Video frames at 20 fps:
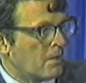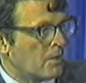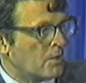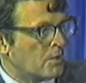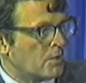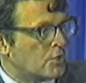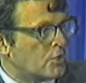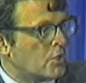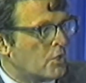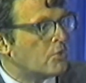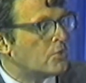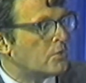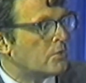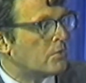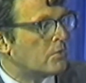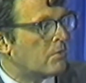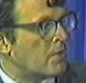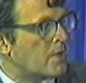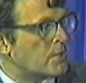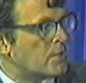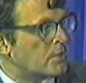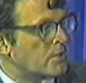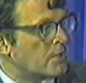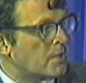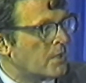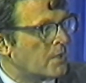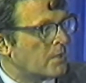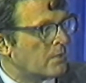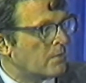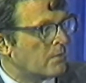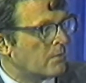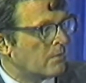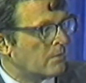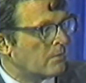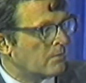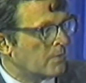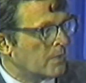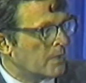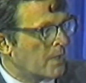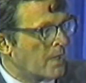social questioning
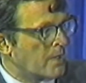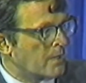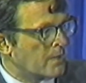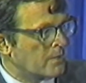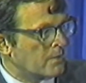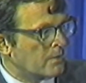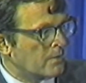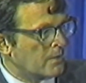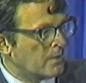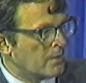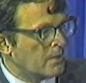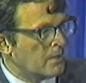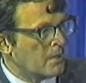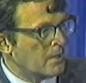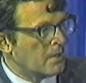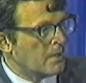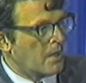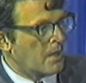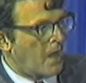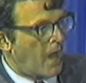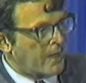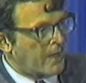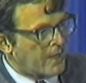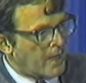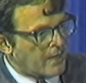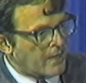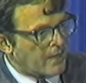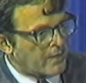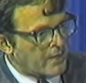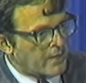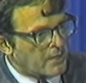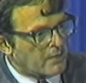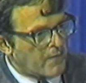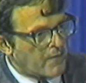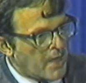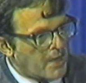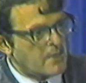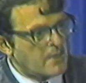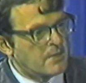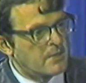related to it. I can't think of
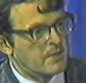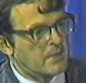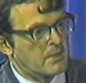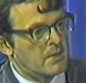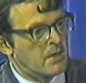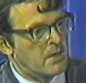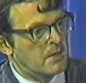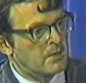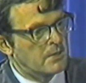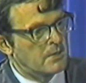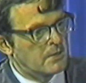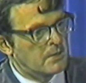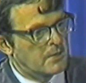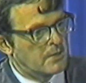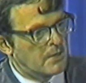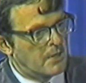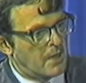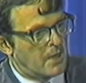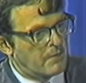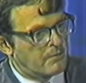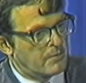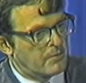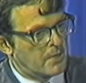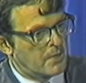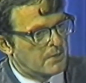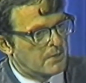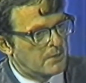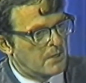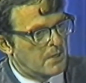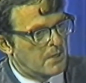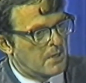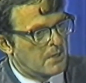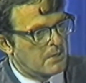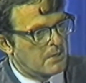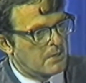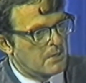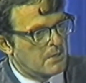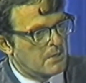anything, hardly, that I've worked on.